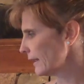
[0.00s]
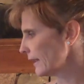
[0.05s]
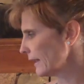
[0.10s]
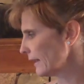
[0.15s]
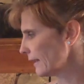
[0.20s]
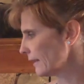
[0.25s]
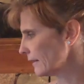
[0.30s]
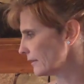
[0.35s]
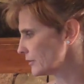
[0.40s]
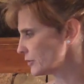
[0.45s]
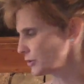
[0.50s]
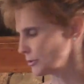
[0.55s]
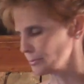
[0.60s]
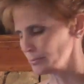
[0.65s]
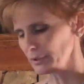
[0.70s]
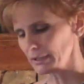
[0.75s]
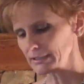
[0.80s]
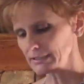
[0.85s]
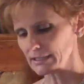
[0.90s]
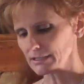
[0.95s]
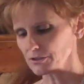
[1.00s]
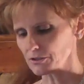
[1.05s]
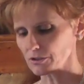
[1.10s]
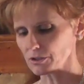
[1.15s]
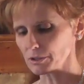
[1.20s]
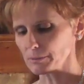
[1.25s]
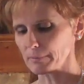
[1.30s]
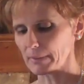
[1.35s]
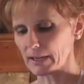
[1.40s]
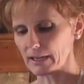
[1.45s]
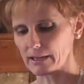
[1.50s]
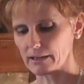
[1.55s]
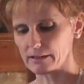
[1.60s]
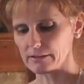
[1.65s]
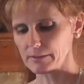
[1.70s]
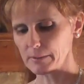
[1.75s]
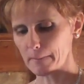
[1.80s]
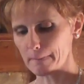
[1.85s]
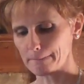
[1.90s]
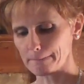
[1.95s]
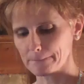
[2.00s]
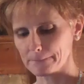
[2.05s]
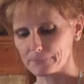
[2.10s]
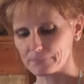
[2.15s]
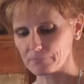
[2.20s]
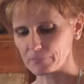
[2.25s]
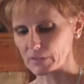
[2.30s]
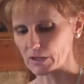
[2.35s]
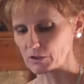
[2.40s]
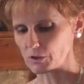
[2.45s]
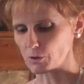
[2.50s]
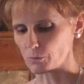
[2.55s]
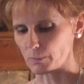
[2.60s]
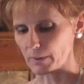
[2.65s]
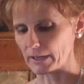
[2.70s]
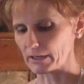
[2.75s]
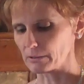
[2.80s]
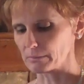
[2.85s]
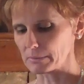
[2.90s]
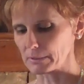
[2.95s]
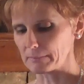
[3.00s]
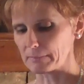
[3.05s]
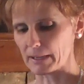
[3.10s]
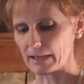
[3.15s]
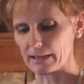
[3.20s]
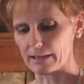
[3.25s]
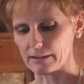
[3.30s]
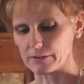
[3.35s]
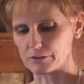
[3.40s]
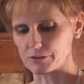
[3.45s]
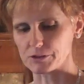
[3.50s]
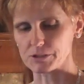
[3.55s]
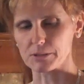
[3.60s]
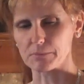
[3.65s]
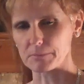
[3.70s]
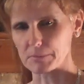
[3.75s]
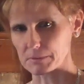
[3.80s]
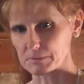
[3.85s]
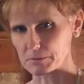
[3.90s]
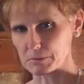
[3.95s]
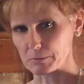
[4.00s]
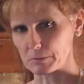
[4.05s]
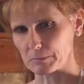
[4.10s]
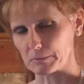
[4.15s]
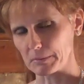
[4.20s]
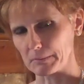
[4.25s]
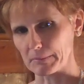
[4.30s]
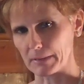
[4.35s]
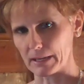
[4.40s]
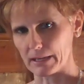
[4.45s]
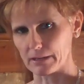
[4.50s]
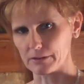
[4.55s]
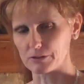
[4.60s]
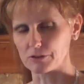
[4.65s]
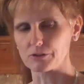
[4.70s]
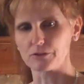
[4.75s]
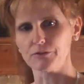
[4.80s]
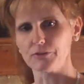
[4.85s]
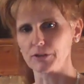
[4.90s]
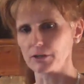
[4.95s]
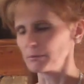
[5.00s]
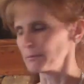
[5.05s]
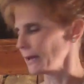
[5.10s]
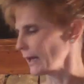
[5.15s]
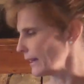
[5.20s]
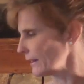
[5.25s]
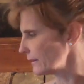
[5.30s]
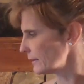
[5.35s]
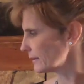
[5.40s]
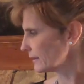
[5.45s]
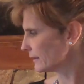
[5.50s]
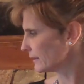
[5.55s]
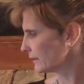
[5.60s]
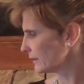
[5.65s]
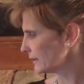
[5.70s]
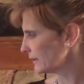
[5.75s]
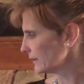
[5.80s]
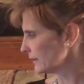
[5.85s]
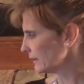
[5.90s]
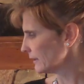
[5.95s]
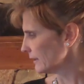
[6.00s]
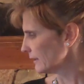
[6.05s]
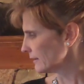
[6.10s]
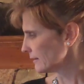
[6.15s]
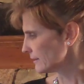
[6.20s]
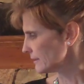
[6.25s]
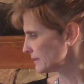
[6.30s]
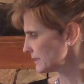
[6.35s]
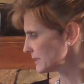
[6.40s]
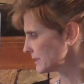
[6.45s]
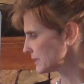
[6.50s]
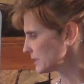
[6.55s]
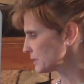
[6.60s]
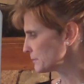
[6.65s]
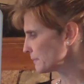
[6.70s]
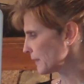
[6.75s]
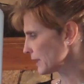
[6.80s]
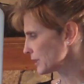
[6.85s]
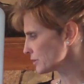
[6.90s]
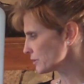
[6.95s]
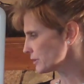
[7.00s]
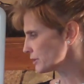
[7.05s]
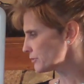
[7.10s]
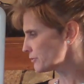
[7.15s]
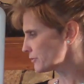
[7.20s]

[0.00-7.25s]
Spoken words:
and your blood tests will look bad, your weight will be bad, your symptoms will be bad, you'll feel bad. This is especially